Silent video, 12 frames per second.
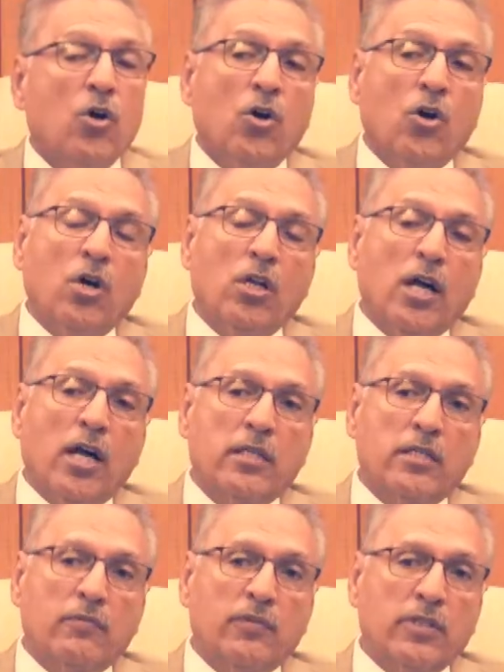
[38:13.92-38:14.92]
All
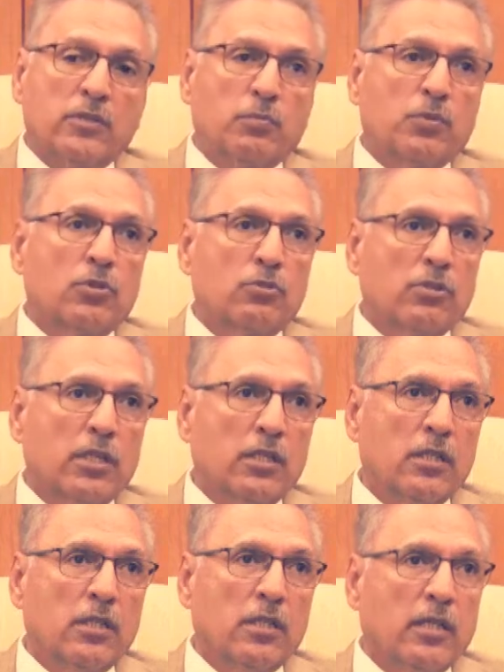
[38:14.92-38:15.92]
artifacts put
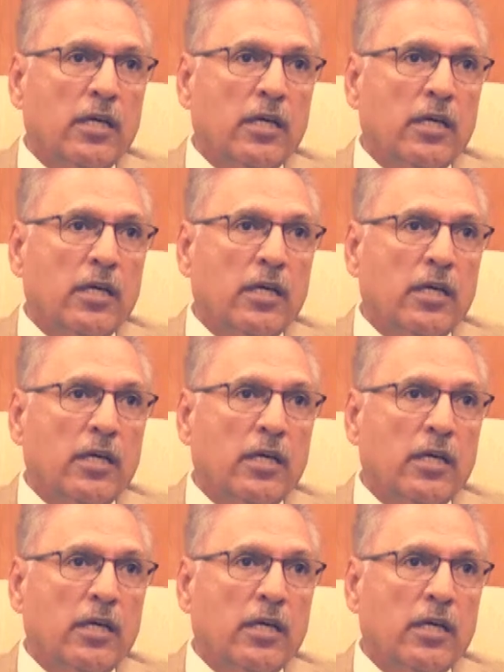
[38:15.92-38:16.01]
together,